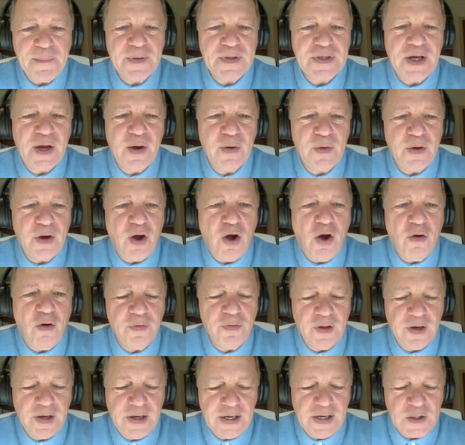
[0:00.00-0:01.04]
episode
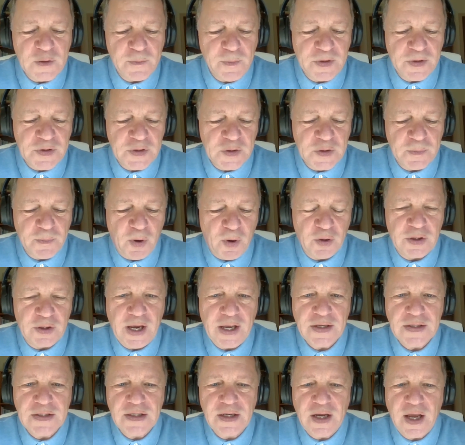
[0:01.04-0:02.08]
of the Leeds Business
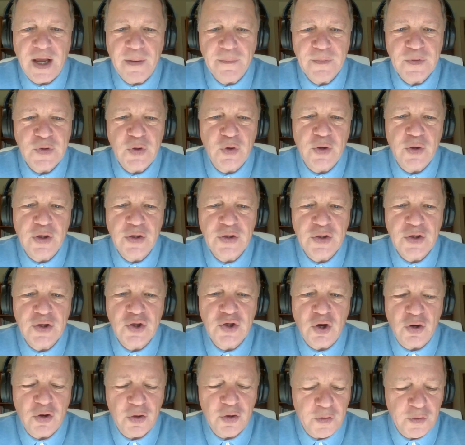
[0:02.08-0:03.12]
Podcast, I'm talking to
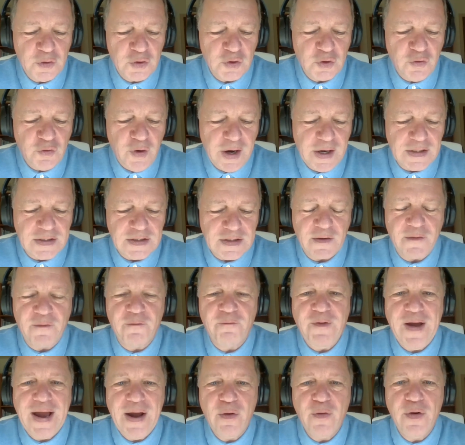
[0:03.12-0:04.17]
Jonathan Straight,
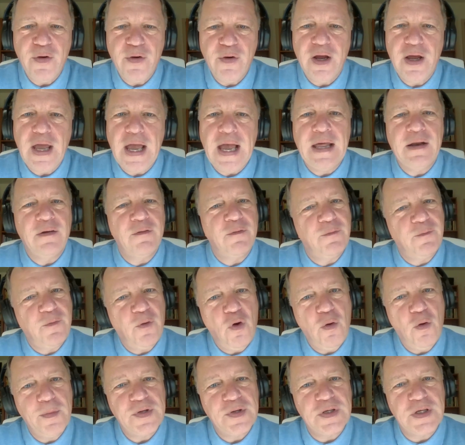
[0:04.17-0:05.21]
founder and
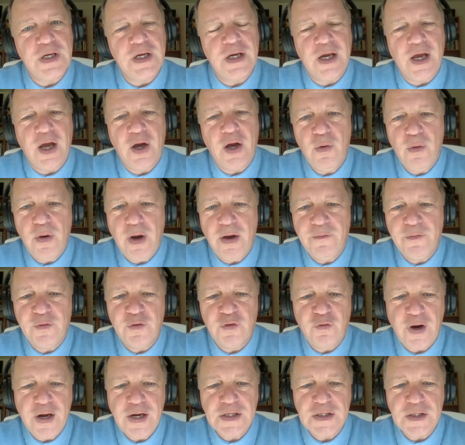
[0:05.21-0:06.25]
former CEO of
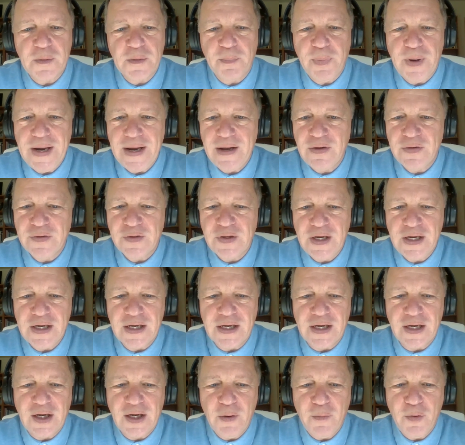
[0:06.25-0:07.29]
Straight
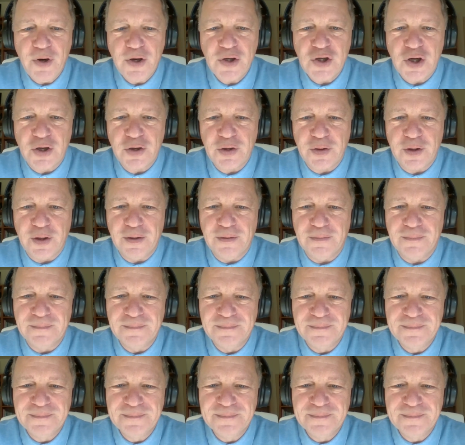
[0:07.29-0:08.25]
plc. Good morning, Jonathan.